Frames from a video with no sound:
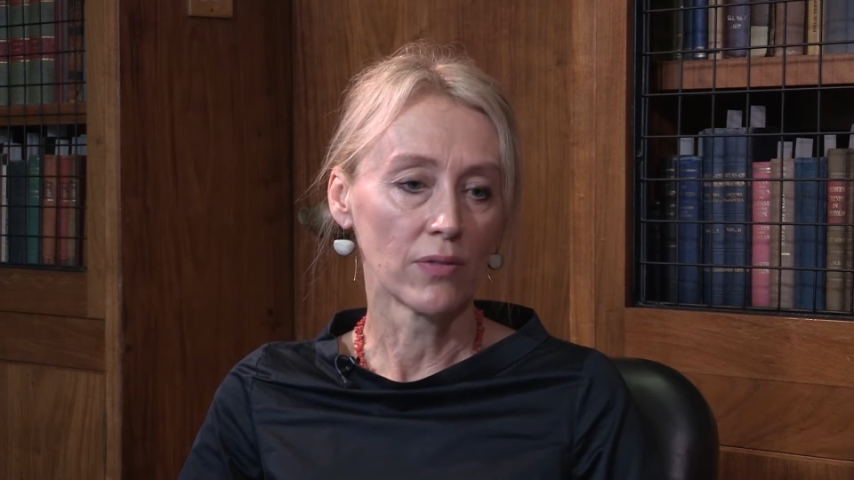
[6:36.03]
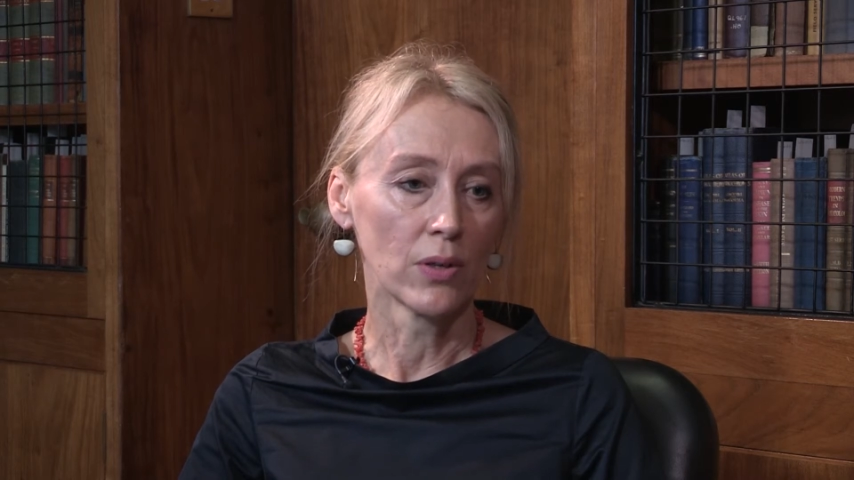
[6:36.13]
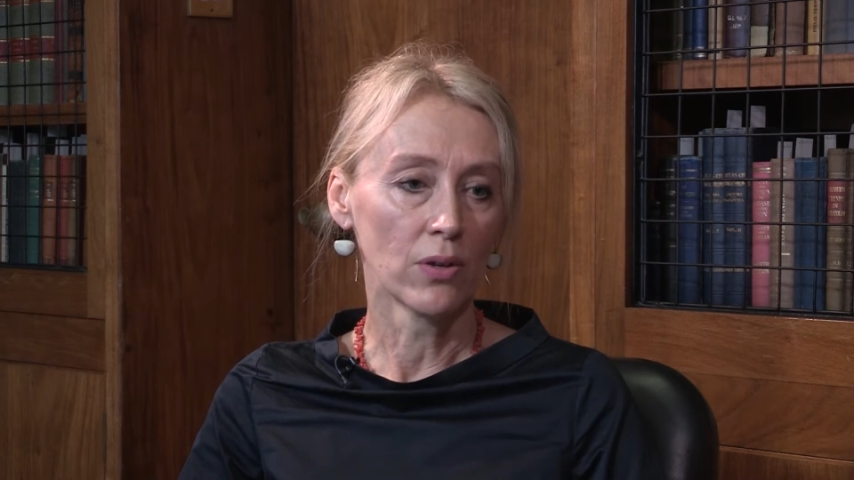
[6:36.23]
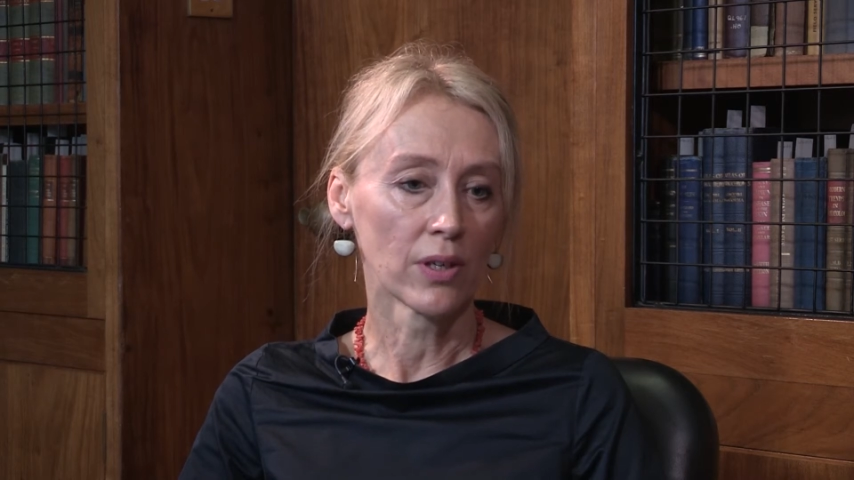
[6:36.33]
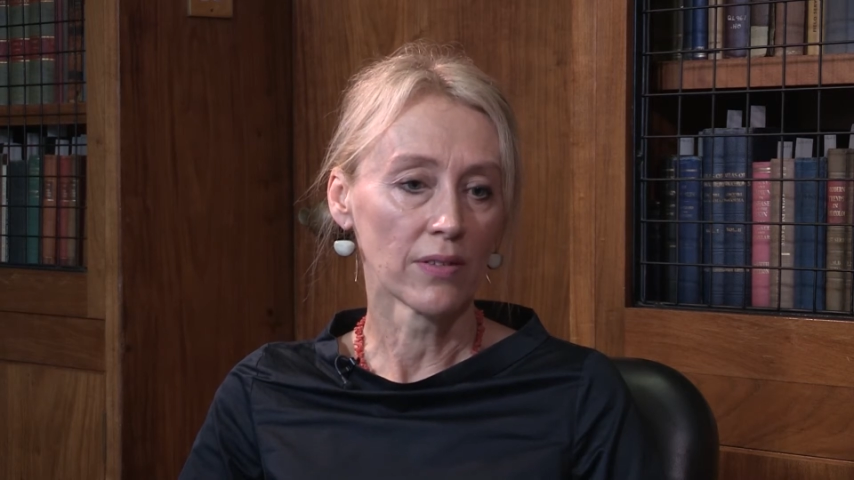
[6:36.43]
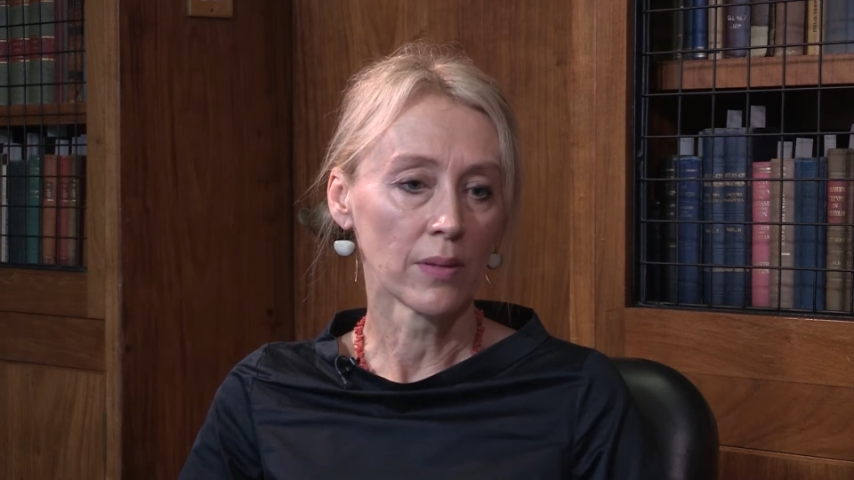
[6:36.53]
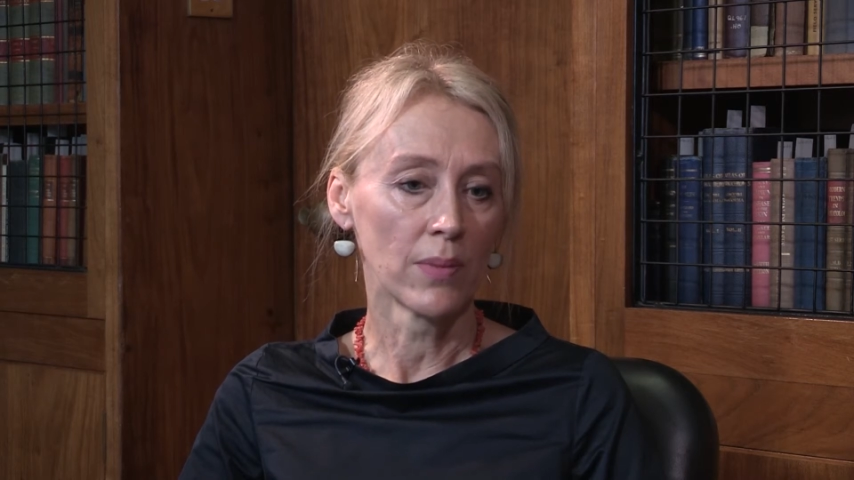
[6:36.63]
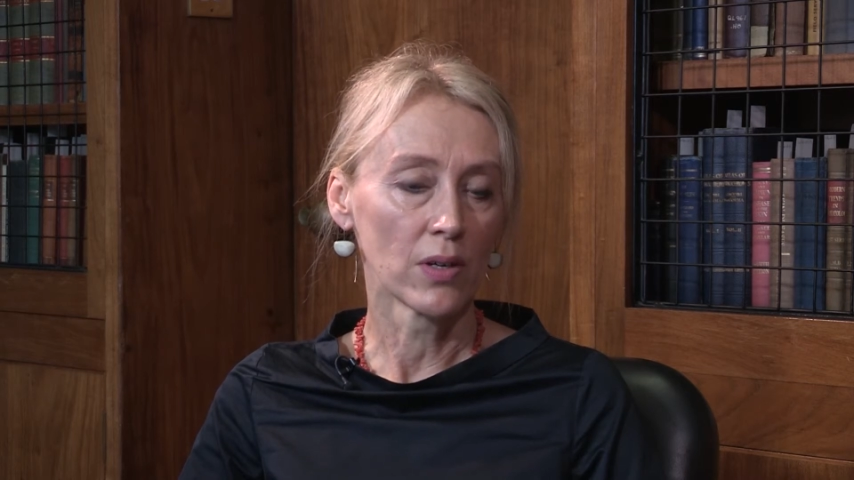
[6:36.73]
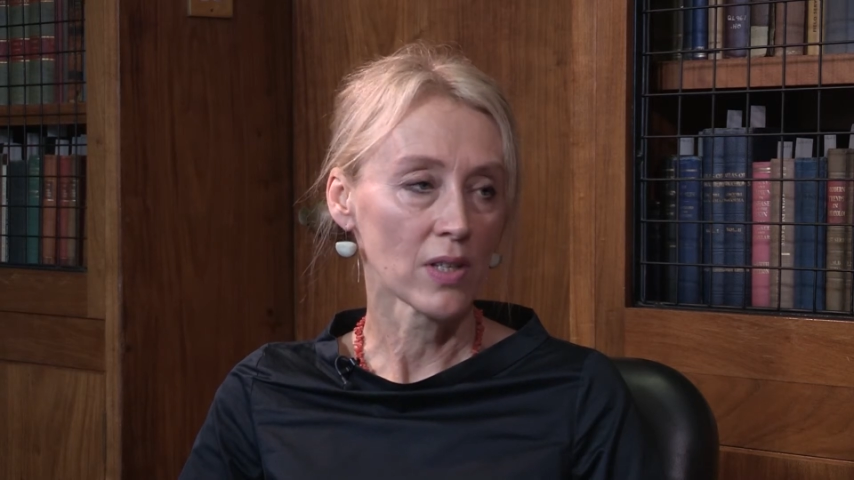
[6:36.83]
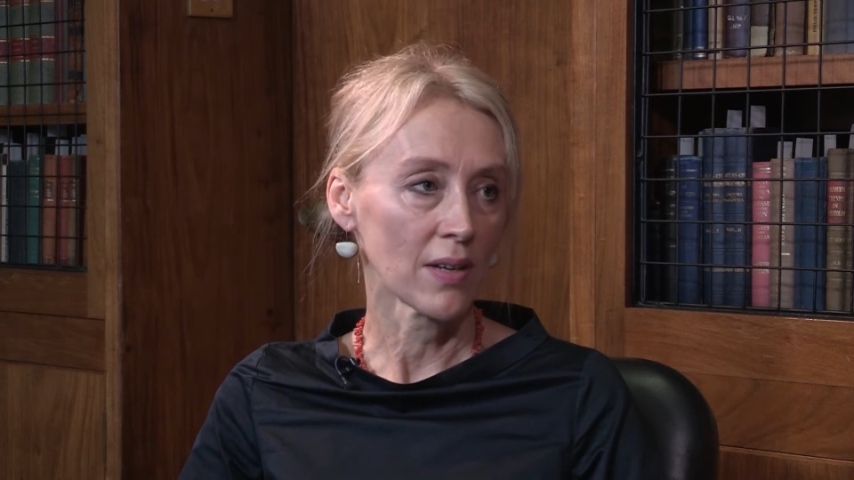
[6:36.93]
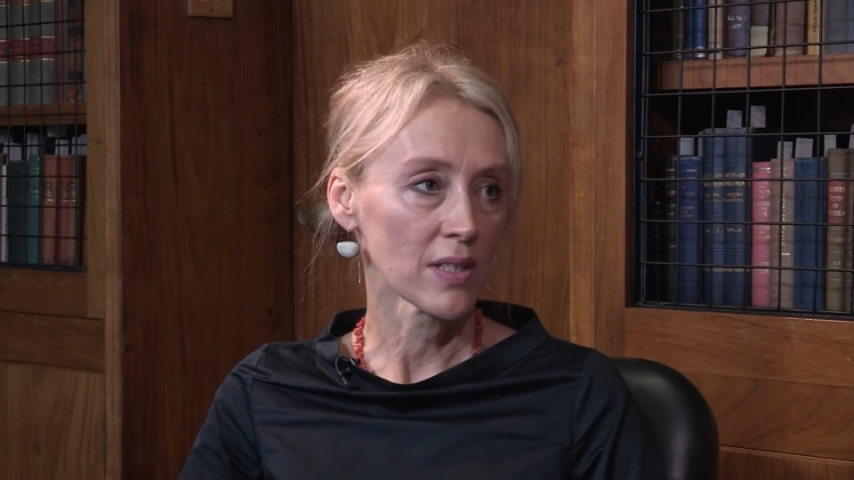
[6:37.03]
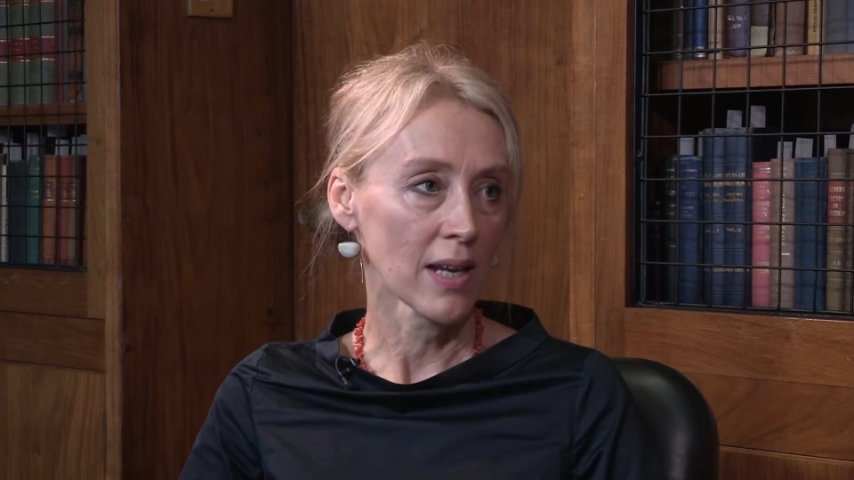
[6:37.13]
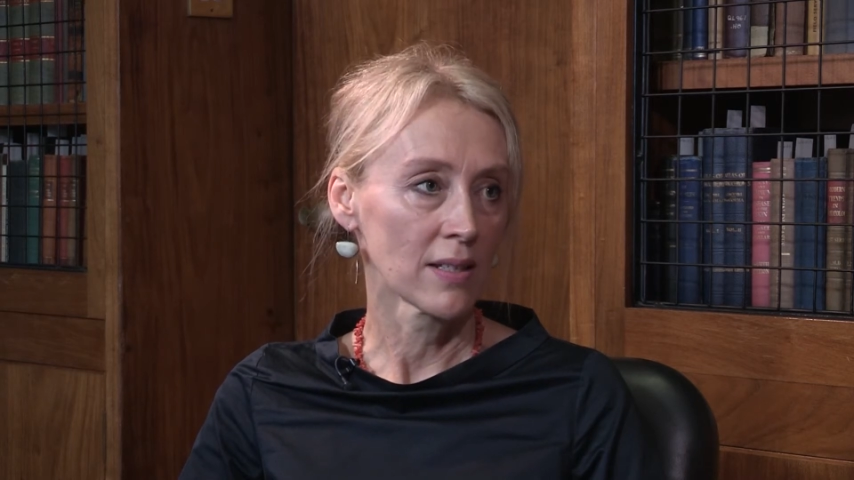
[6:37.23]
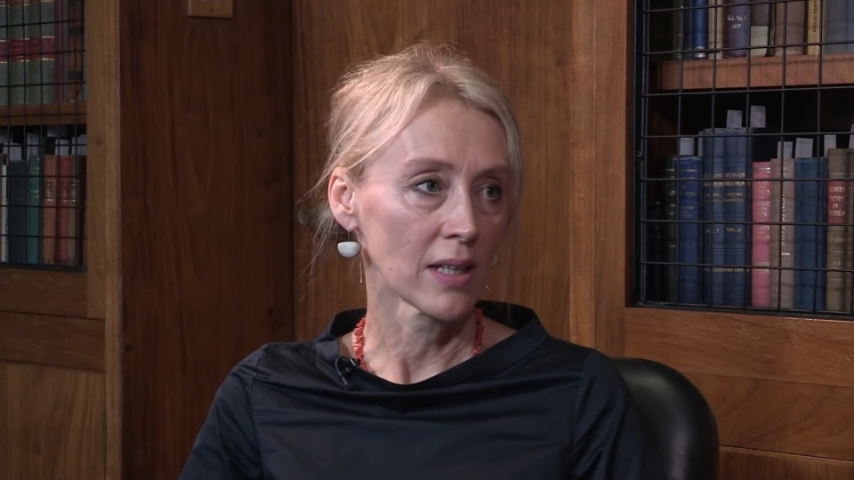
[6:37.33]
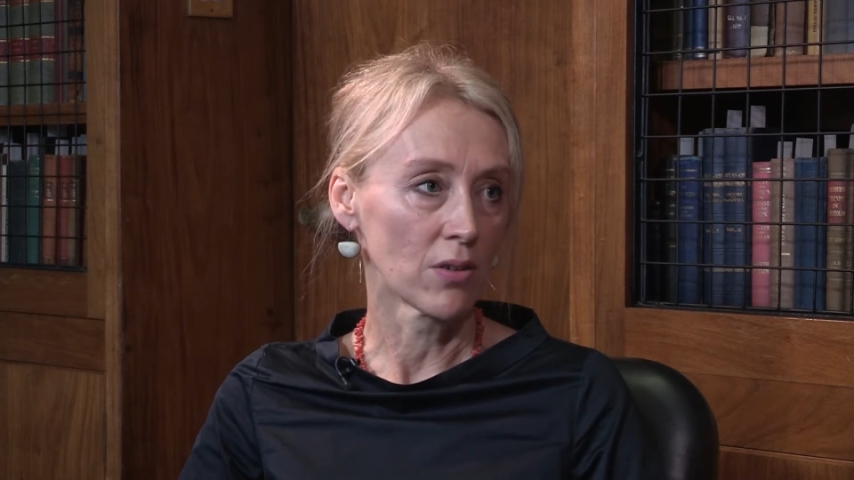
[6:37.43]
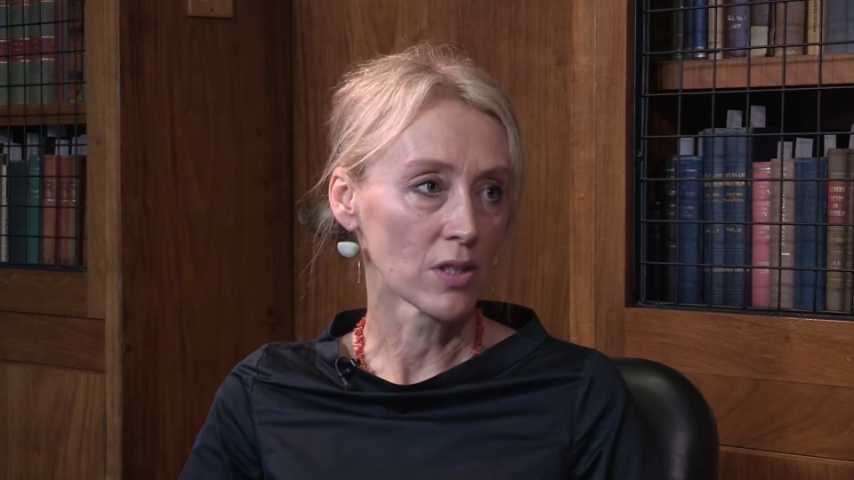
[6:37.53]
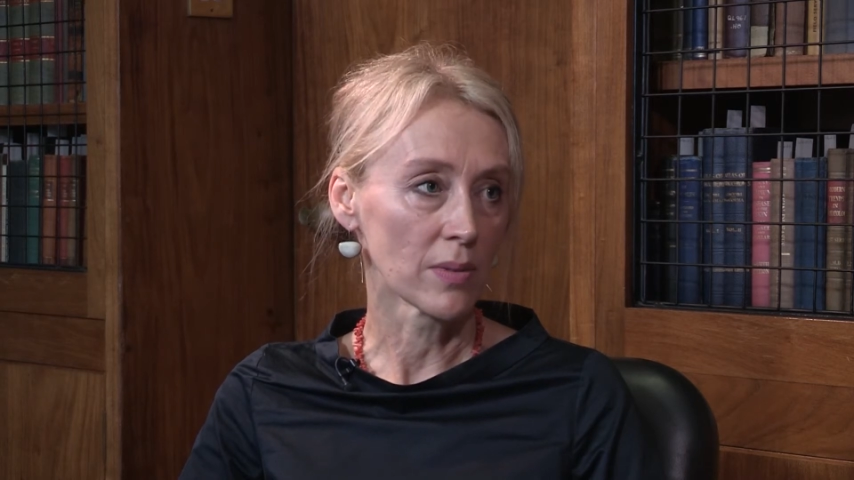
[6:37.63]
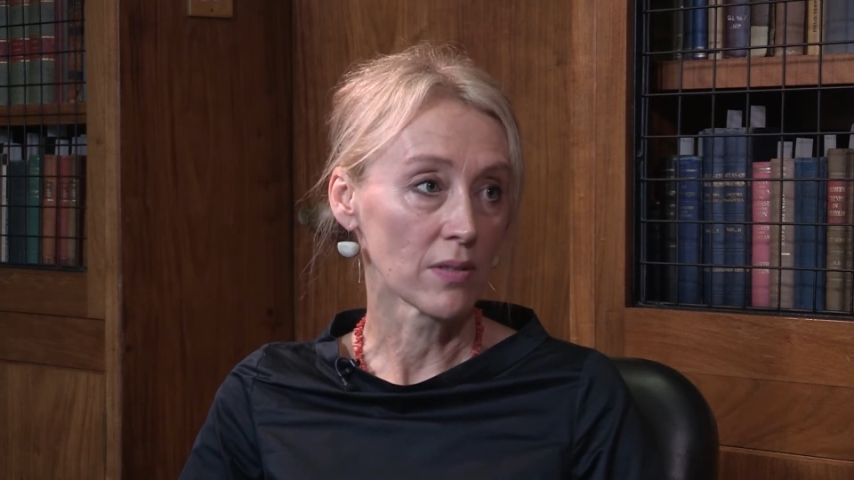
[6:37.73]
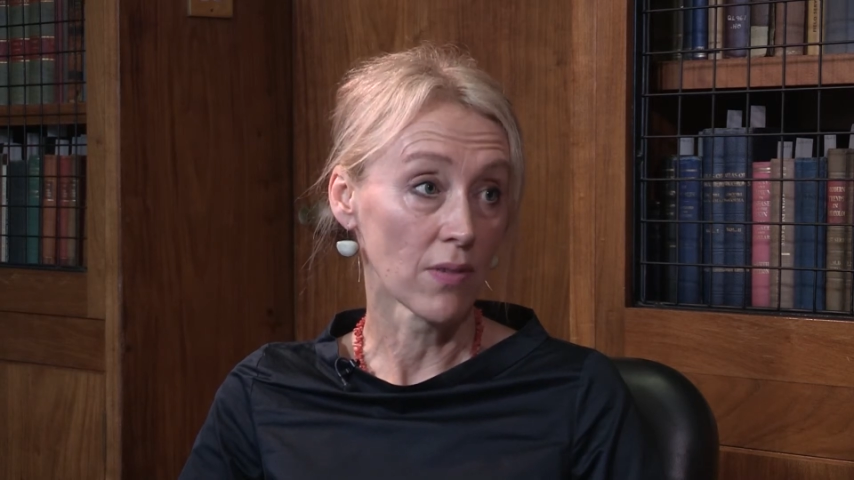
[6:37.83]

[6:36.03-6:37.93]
If you look at the most outstanding hospitals,